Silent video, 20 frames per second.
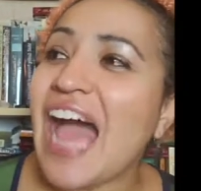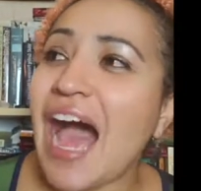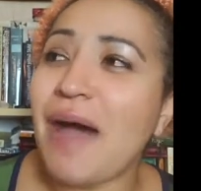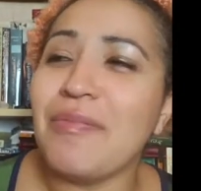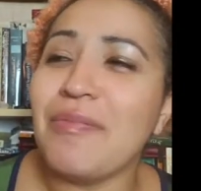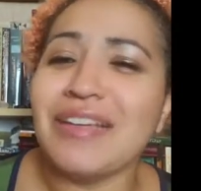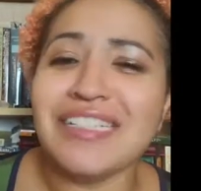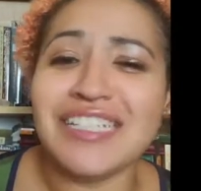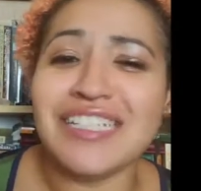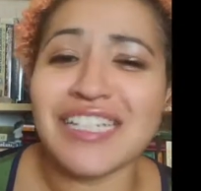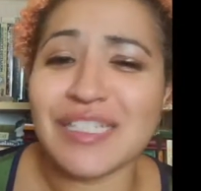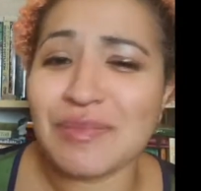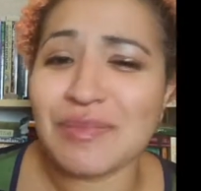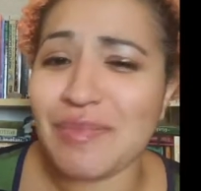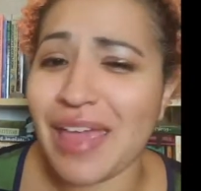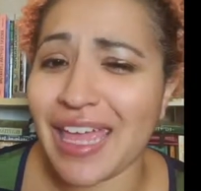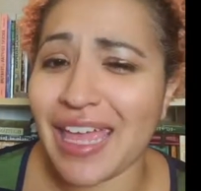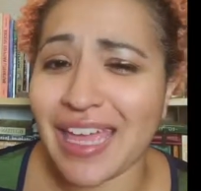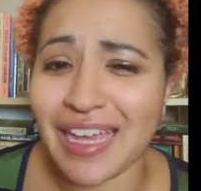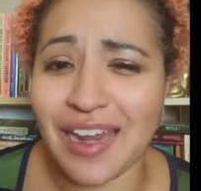i've been just
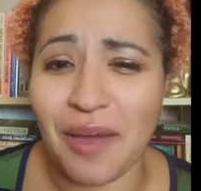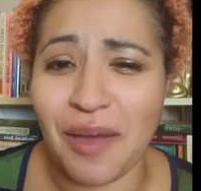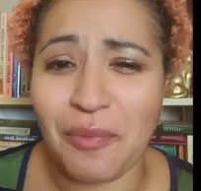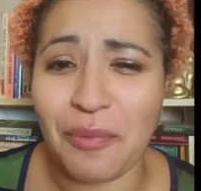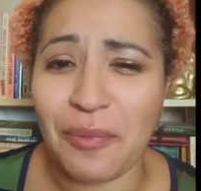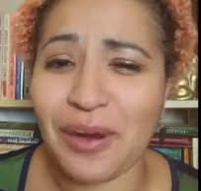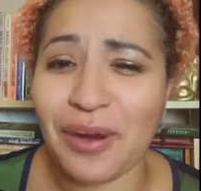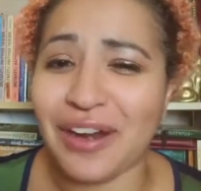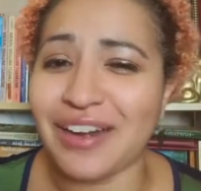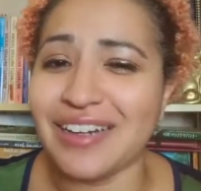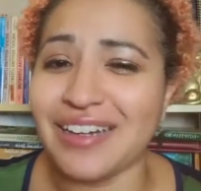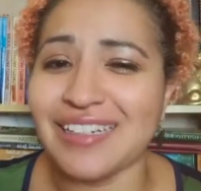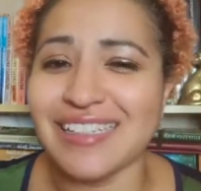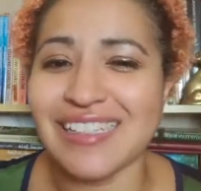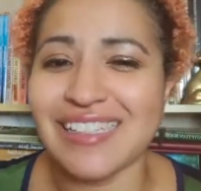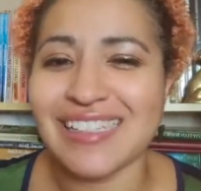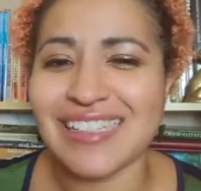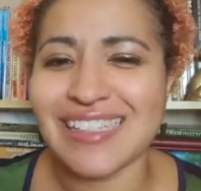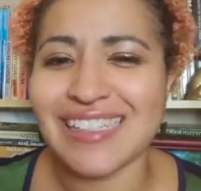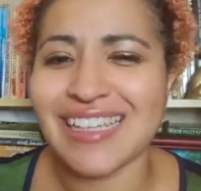making up
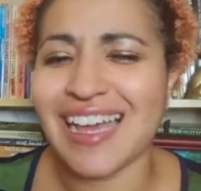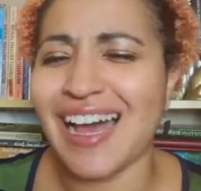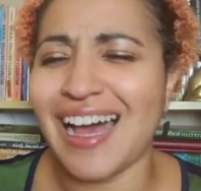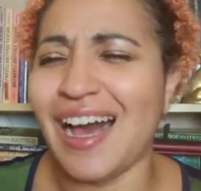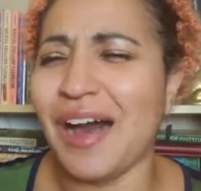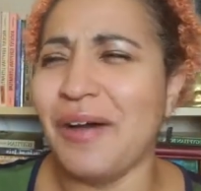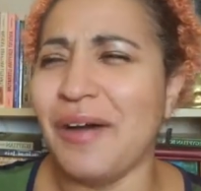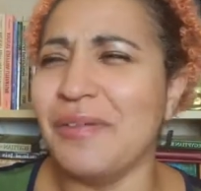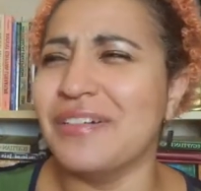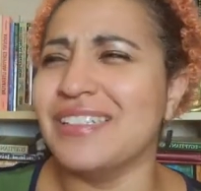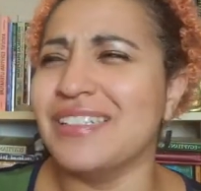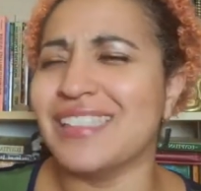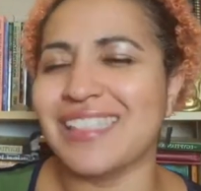words oh,